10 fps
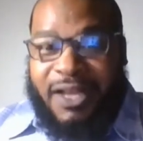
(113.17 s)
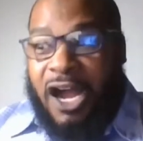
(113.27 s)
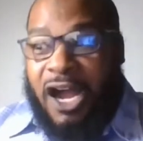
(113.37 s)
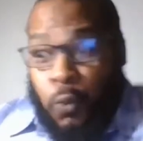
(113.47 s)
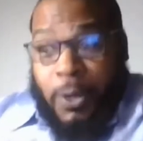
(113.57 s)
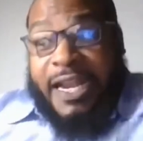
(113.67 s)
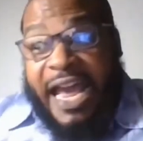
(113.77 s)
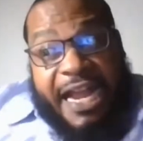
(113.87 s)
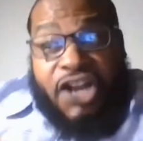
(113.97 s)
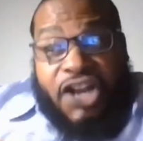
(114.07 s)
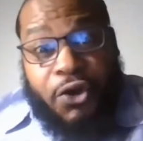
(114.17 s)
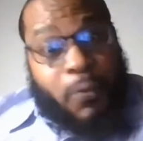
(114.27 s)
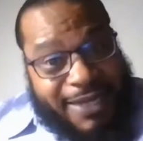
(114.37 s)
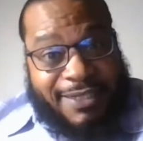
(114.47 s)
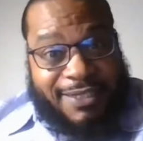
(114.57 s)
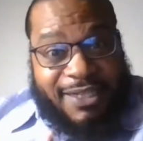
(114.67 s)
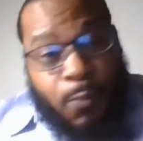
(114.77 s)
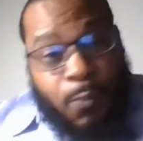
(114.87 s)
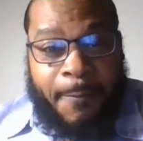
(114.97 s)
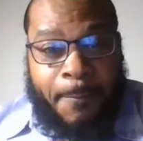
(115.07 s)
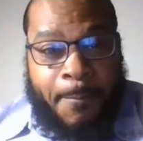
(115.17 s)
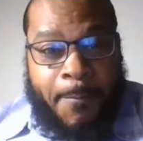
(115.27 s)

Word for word: uh, redlining another race somewhere,